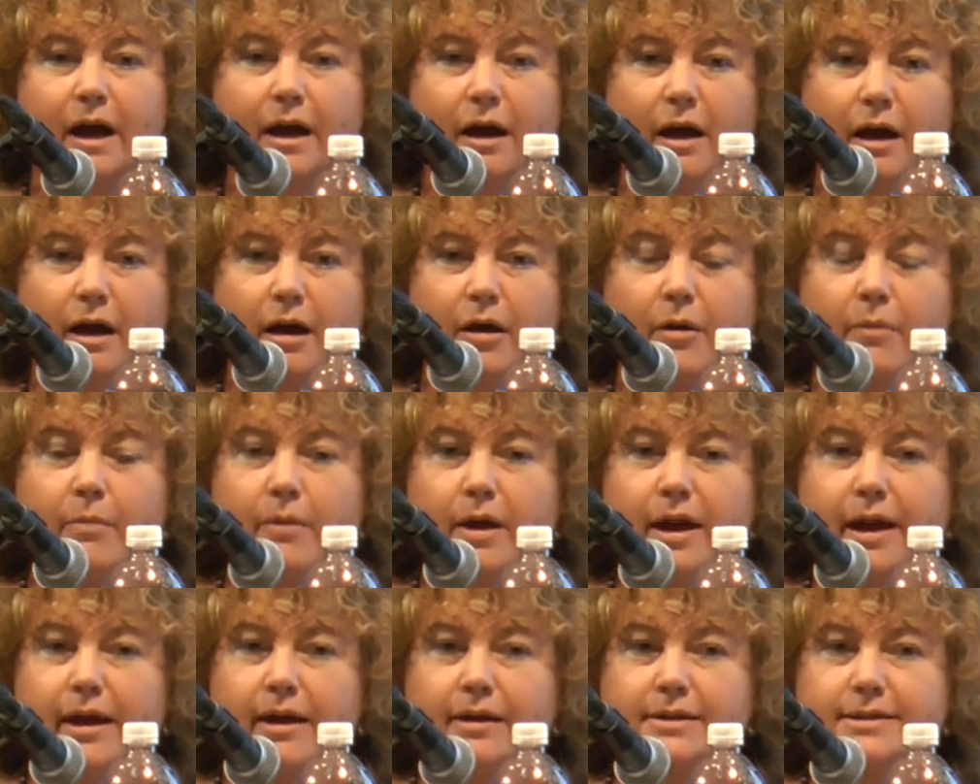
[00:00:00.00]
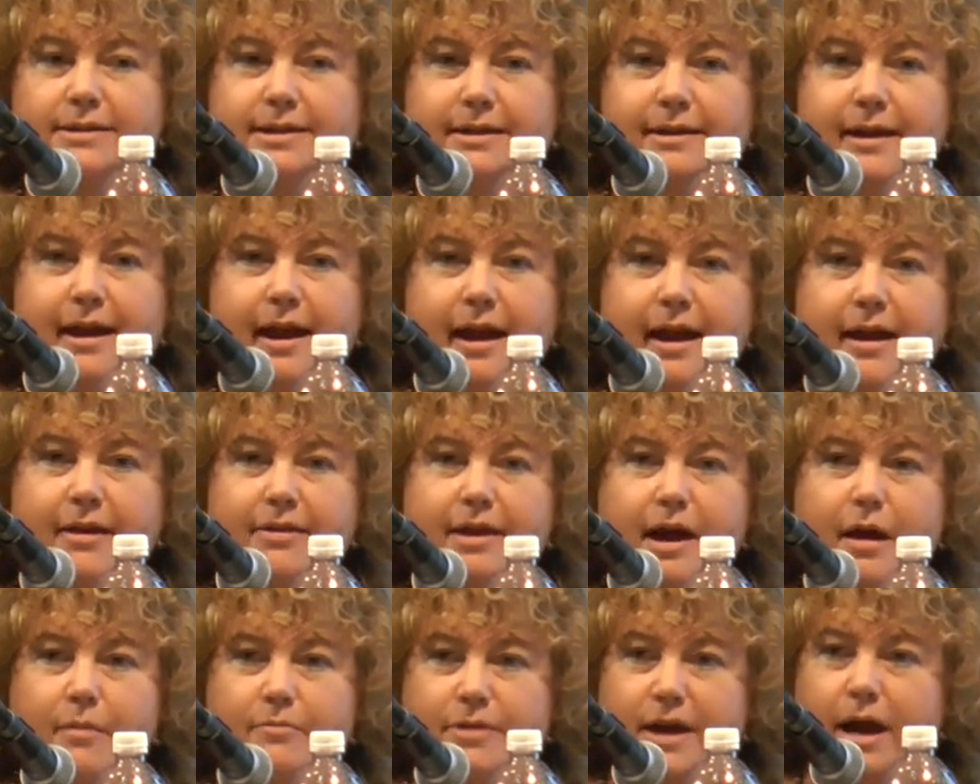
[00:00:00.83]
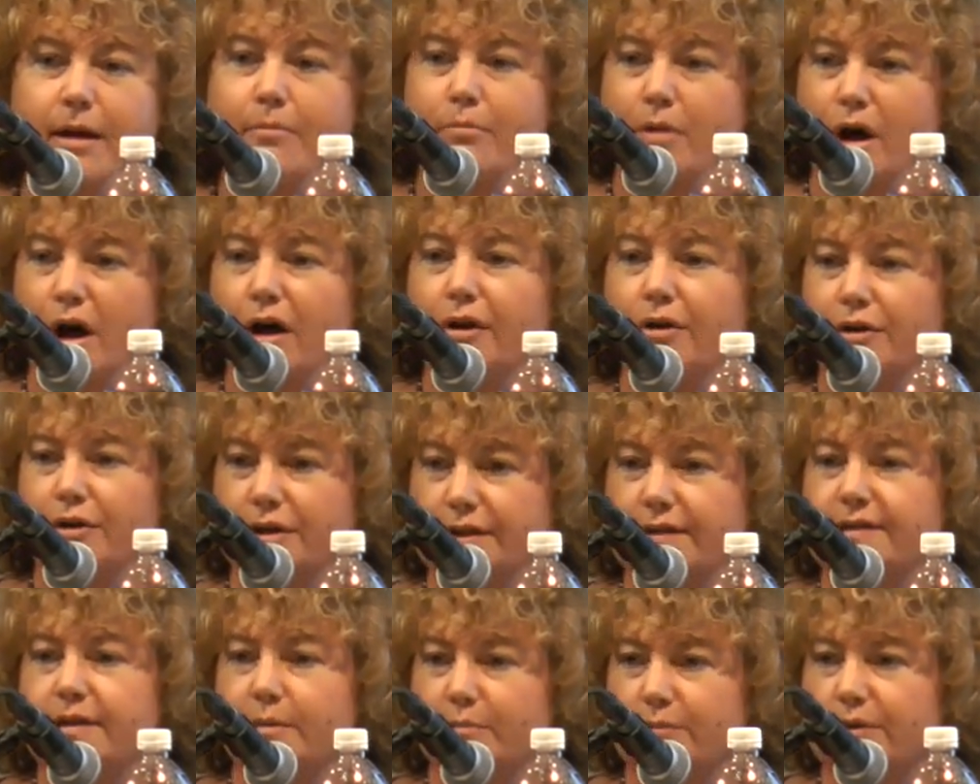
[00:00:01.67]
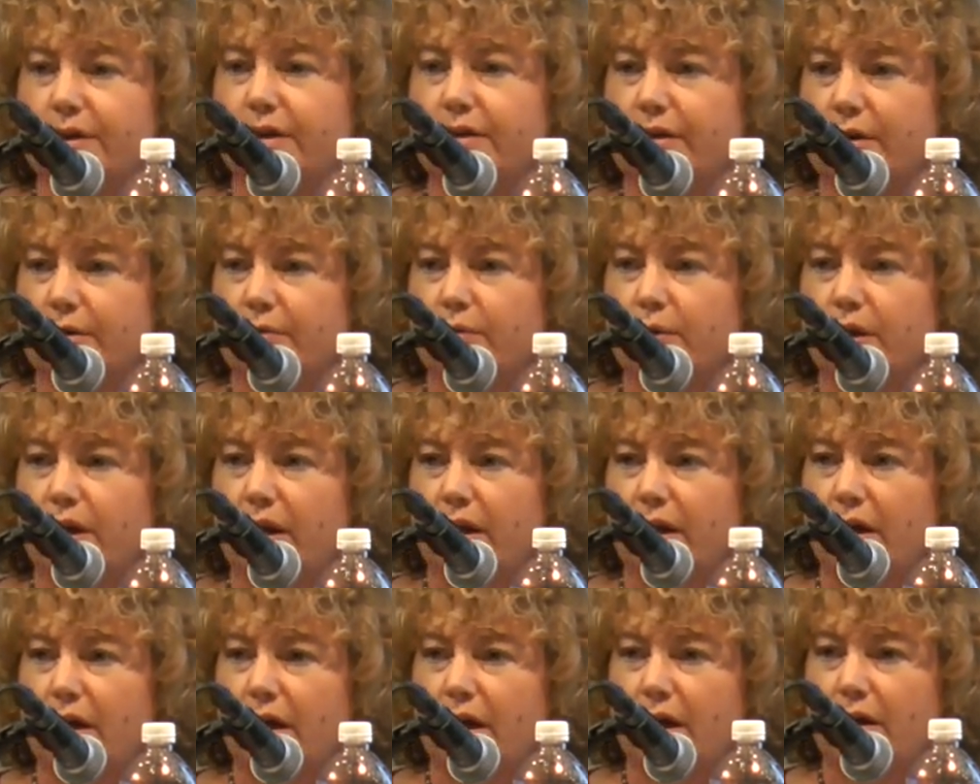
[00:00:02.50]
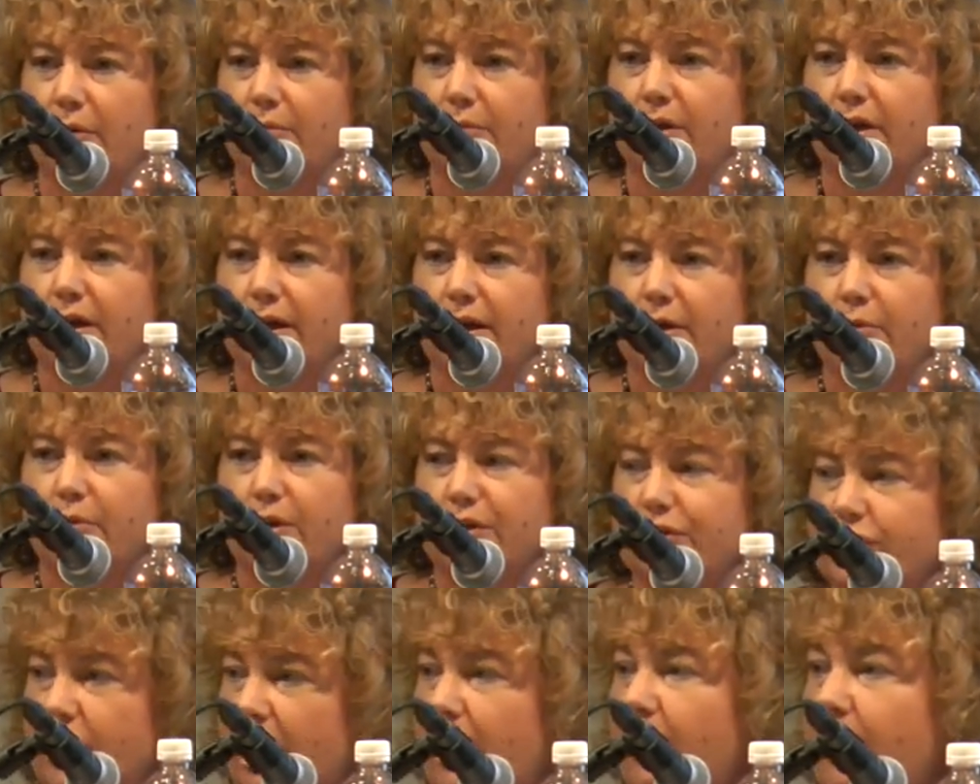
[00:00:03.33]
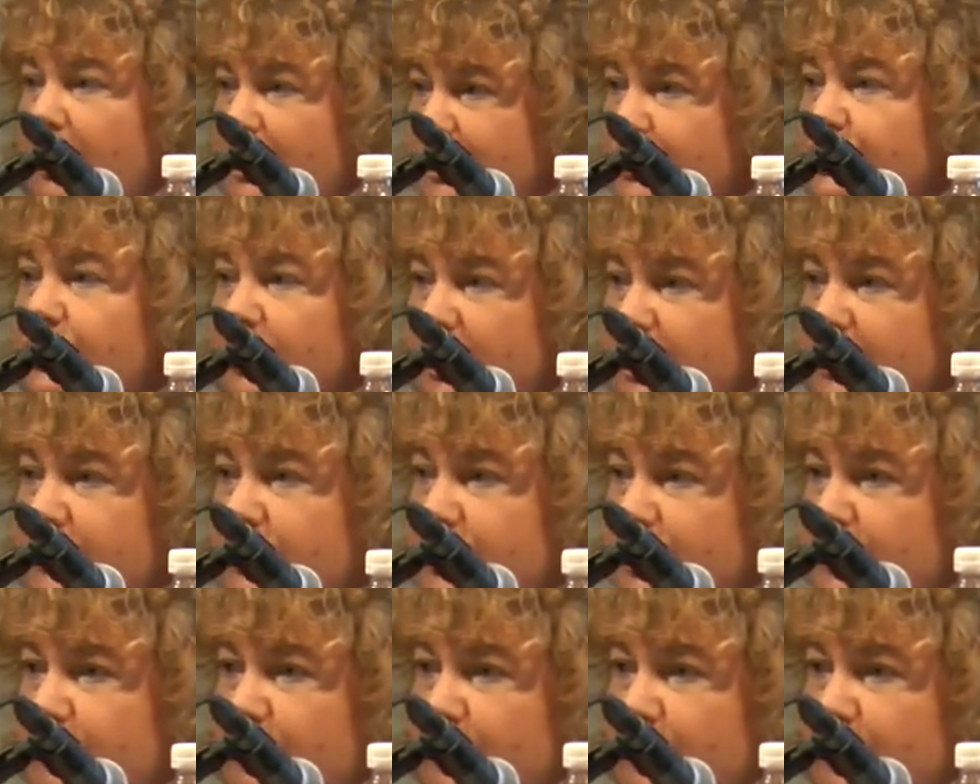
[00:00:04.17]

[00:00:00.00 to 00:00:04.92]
um, and today that, that model is something that we, um, we cherish, and she